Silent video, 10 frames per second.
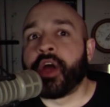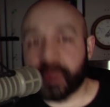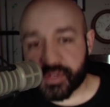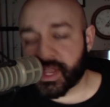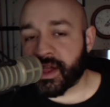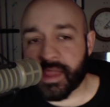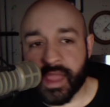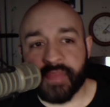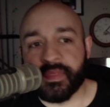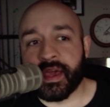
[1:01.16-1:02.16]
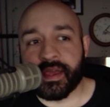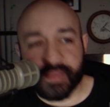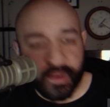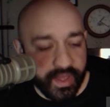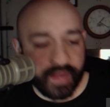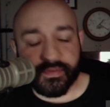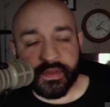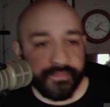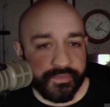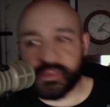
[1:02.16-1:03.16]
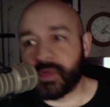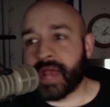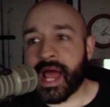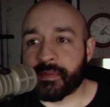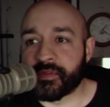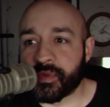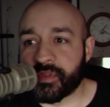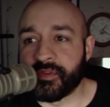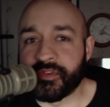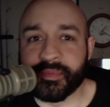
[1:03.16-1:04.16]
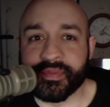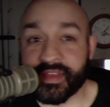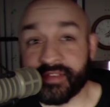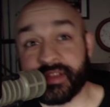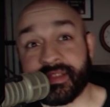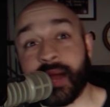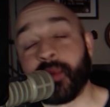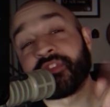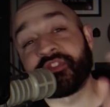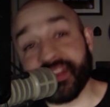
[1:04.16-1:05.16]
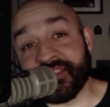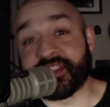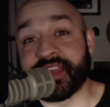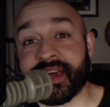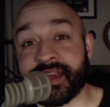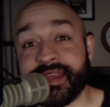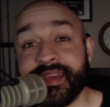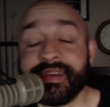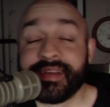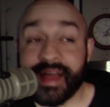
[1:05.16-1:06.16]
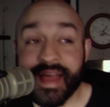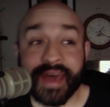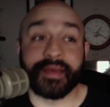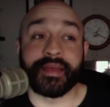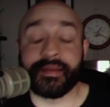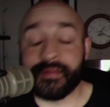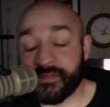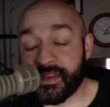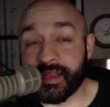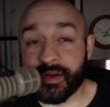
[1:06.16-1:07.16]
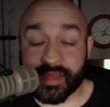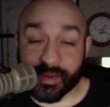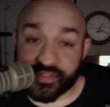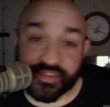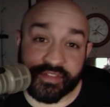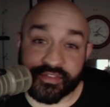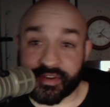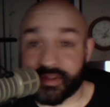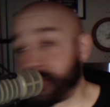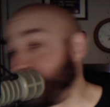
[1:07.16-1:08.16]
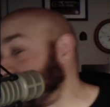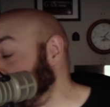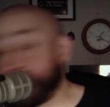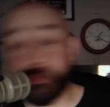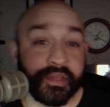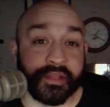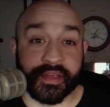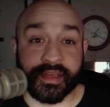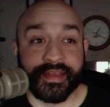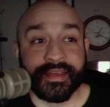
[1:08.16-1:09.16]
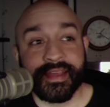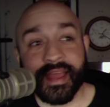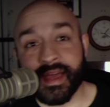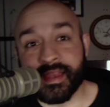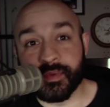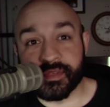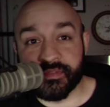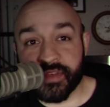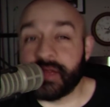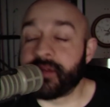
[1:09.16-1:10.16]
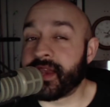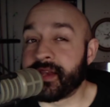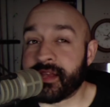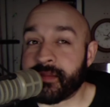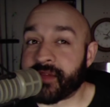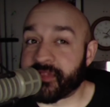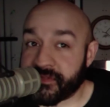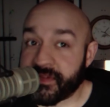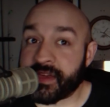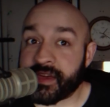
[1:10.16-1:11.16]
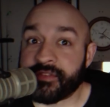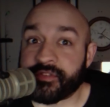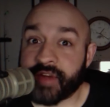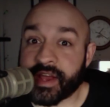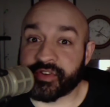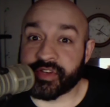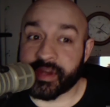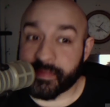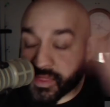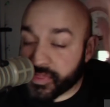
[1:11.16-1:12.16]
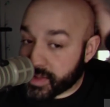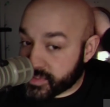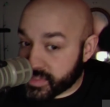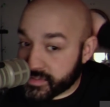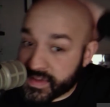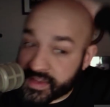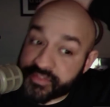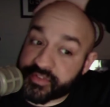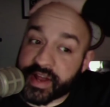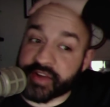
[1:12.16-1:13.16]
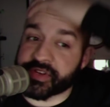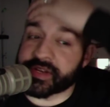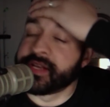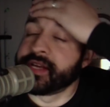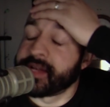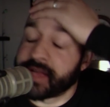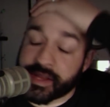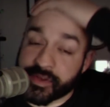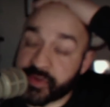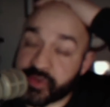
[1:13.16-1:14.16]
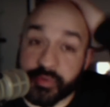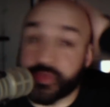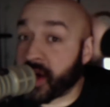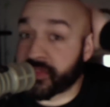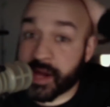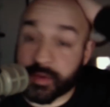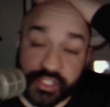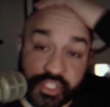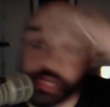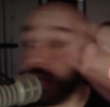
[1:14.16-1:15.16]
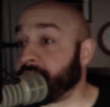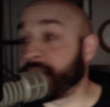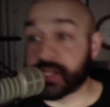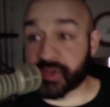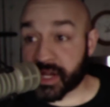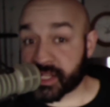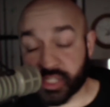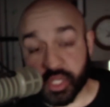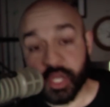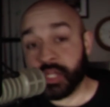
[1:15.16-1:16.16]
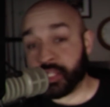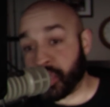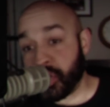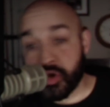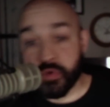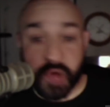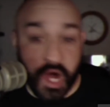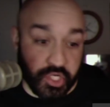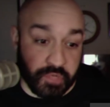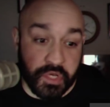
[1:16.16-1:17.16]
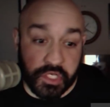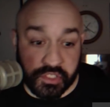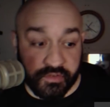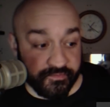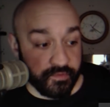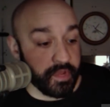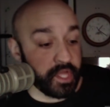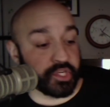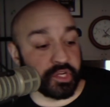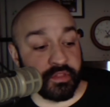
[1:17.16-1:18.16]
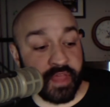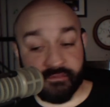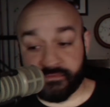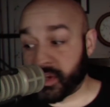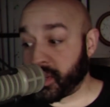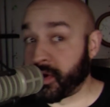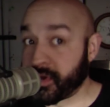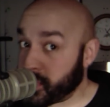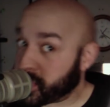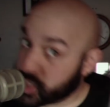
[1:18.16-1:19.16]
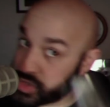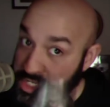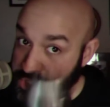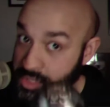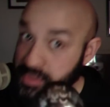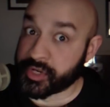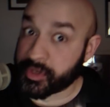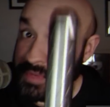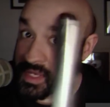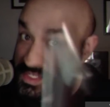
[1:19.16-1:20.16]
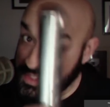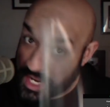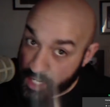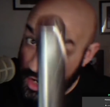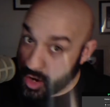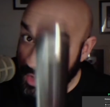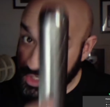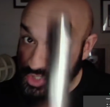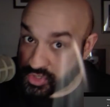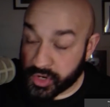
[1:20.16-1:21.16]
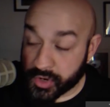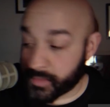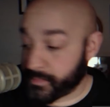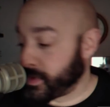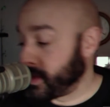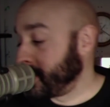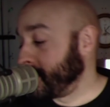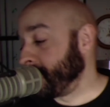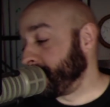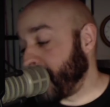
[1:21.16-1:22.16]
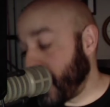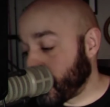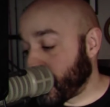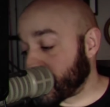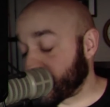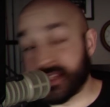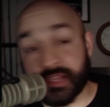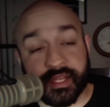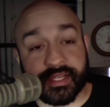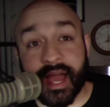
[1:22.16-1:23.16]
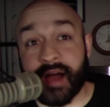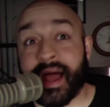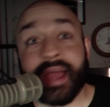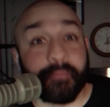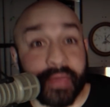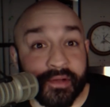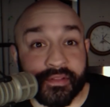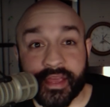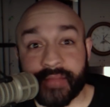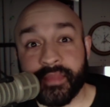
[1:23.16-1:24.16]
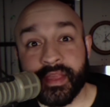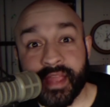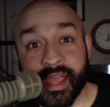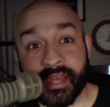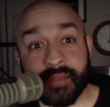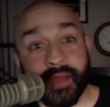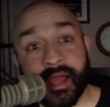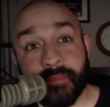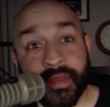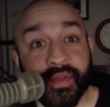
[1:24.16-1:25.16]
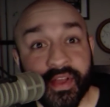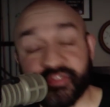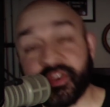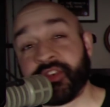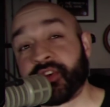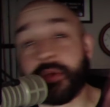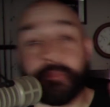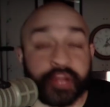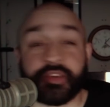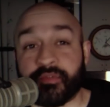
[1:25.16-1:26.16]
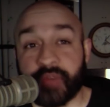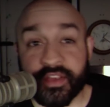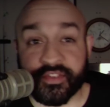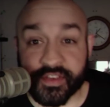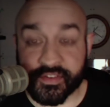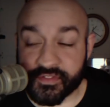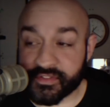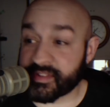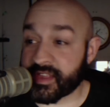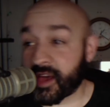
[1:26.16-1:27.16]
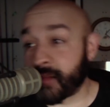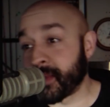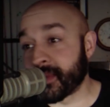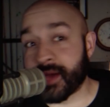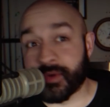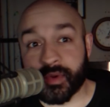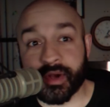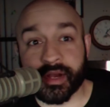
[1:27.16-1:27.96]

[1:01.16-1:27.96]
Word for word: site and then, you know, kind of see what happens with YouTube and things like that. Well, since then, I had a video that was censored, pulled completely. And it was the video that I did about the fake insurrection and my thoughts on the fake insurrection. And YouTube thought that was too dangerous, too, too much misinformation in that video. And you can trust YouTube because they know what's true. Anyway, so they took it down. I appealed it. And in my appeal, I said, You're a bunch of racists because I thought maybe that would work